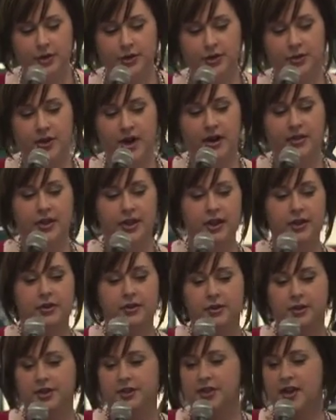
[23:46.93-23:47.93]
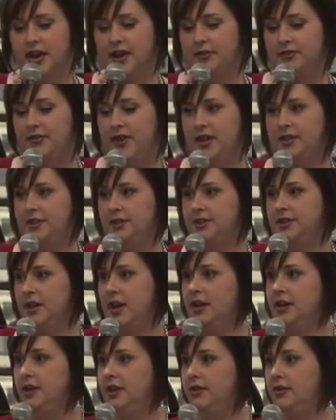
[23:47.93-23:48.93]
So now that your design phase is
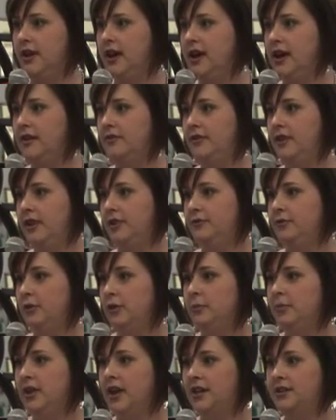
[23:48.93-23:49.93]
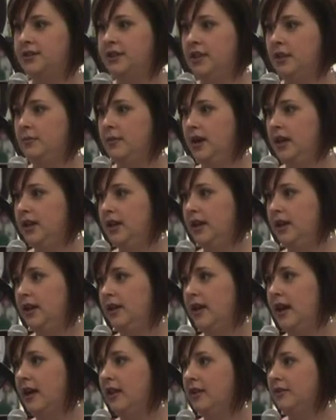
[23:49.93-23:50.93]
done and you have any floor plans that you may
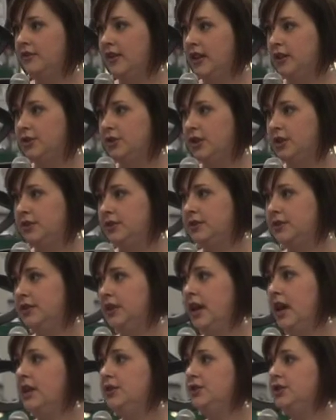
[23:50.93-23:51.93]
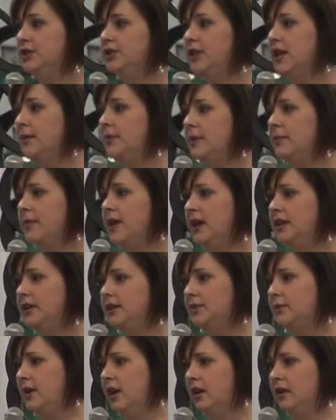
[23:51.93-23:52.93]
need, elevations, and just keep in mind
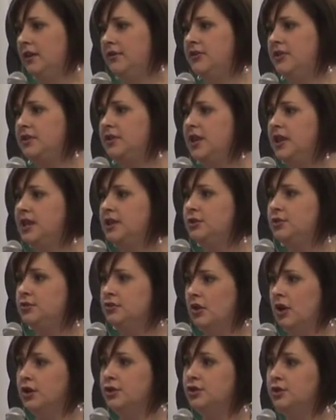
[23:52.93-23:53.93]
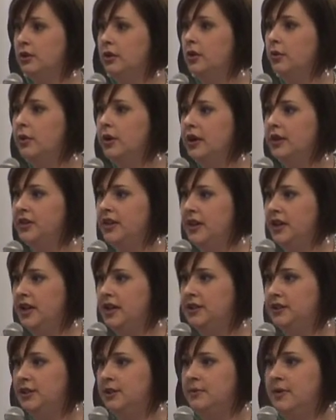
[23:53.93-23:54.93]
as well, if there's any structural work that
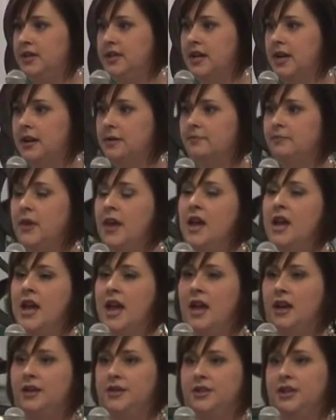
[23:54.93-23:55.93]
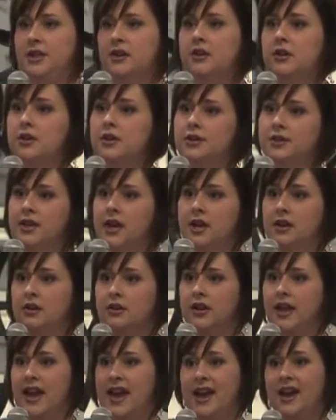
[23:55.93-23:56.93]
needs to be done, an interior
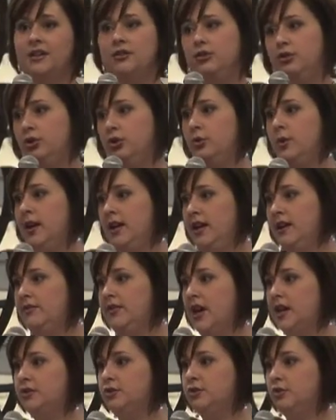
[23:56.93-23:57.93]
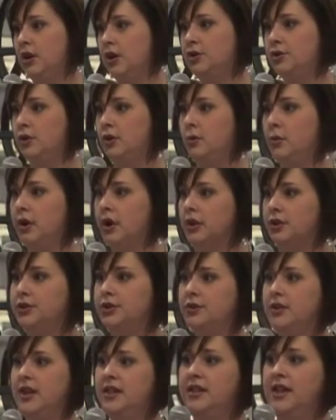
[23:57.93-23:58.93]
designer can't do any of that structural work.
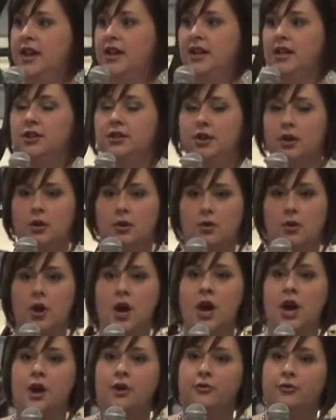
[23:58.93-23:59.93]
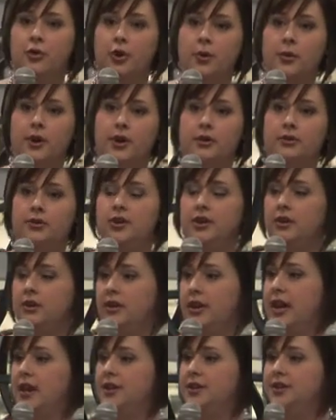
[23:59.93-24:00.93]
So then they need to go forward to
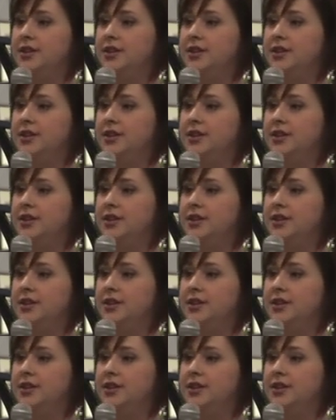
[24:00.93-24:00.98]
get